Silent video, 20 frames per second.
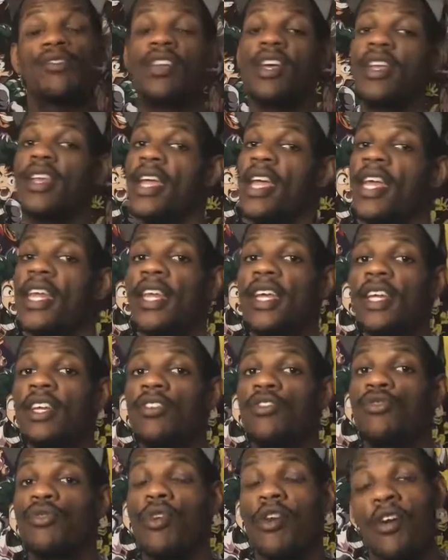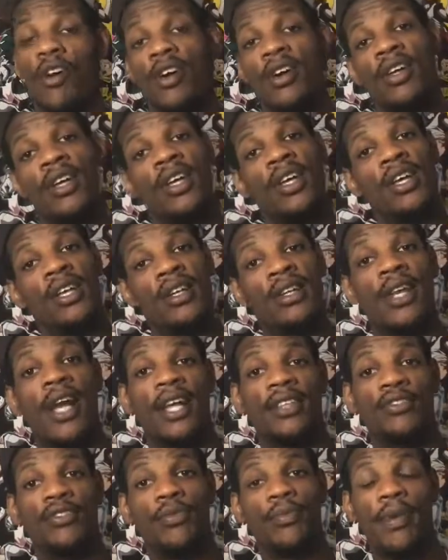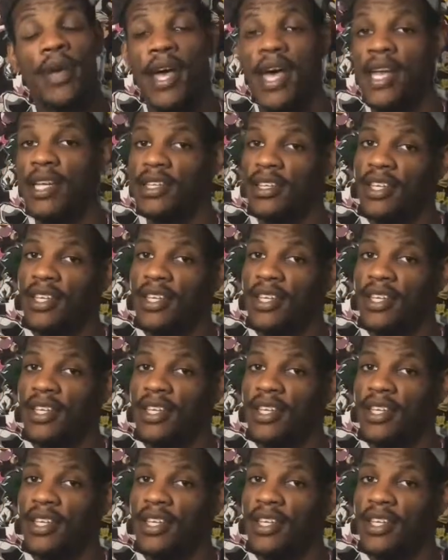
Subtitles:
said, inning in the draw, not too bad.